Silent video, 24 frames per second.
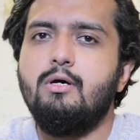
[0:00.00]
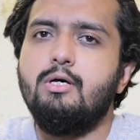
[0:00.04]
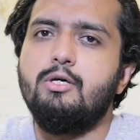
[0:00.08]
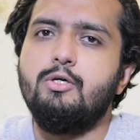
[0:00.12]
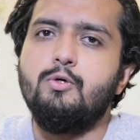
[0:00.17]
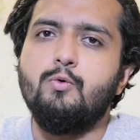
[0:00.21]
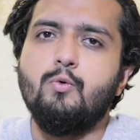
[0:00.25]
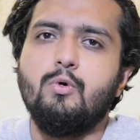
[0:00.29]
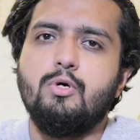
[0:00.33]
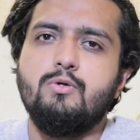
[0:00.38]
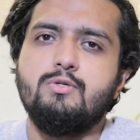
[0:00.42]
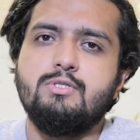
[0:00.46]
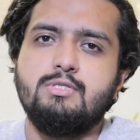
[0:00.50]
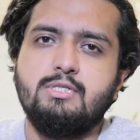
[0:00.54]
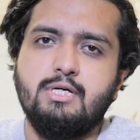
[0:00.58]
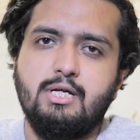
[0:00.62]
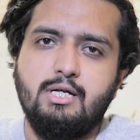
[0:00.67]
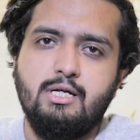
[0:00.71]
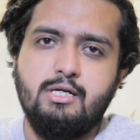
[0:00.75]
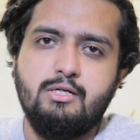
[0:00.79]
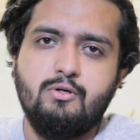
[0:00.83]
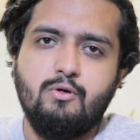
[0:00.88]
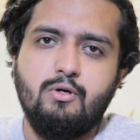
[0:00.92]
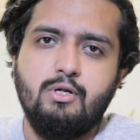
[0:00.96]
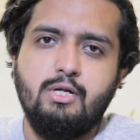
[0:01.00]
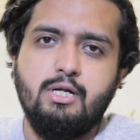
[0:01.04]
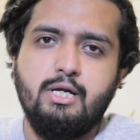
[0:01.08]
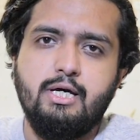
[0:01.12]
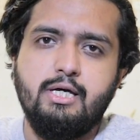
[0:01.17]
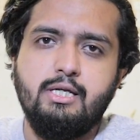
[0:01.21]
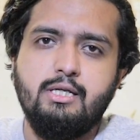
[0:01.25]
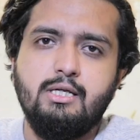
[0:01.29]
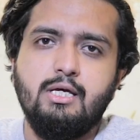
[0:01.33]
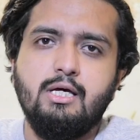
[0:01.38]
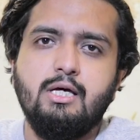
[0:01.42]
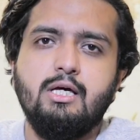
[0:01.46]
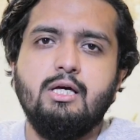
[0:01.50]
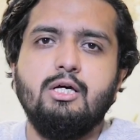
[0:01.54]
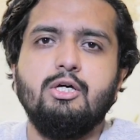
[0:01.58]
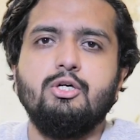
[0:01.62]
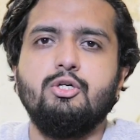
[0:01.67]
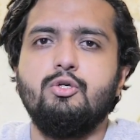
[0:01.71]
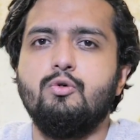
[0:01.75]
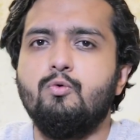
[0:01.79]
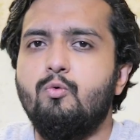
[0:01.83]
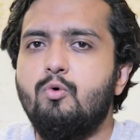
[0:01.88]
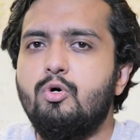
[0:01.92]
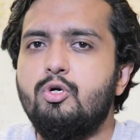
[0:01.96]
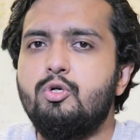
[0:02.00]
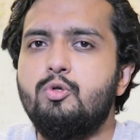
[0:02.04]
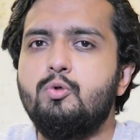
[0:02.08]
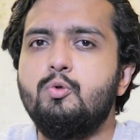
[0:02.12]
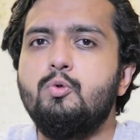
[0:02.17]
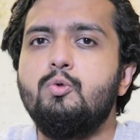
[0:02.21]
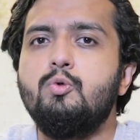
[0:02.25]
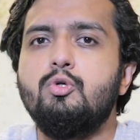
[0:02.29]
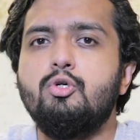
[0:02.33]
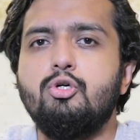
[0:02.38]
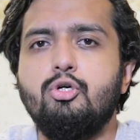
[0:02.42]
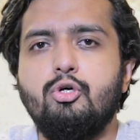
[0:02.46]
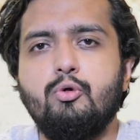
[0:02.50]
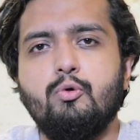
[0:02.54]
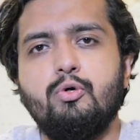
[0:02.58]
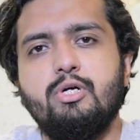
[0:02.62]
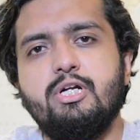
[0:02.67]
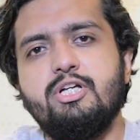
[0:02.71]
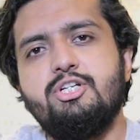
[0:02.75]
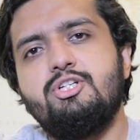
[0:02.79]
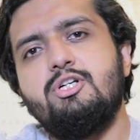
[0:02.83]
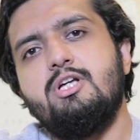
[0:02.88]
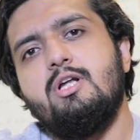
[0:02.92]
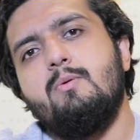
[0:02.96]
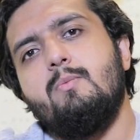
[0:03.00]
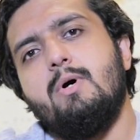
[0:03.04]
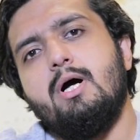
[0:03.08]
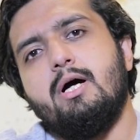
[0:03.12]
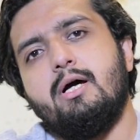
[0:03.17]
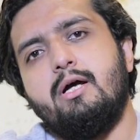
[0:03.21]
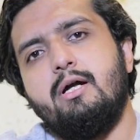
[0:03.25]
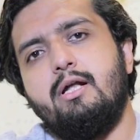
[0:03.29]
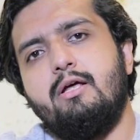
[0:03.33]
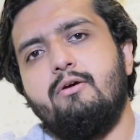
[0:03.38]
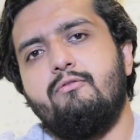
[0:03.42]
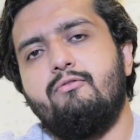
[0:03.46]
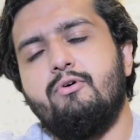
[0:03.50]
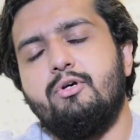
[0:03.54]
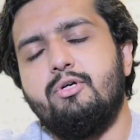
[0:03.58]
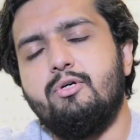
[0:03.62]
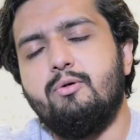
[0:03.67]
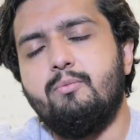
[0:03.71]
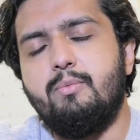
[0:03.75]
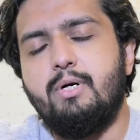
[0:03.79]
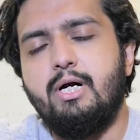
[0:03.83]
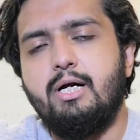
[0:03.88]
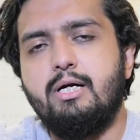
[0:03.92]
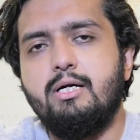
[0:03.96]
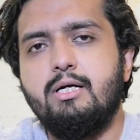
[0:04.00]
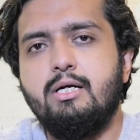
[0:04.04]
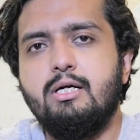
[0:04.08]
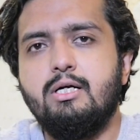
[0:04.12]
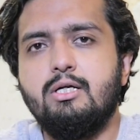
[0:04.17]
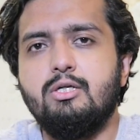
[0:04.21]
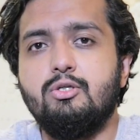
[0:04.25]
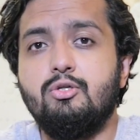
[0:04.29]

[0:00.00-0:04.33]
You want to sell it online. You want to do digital marketing for your brand.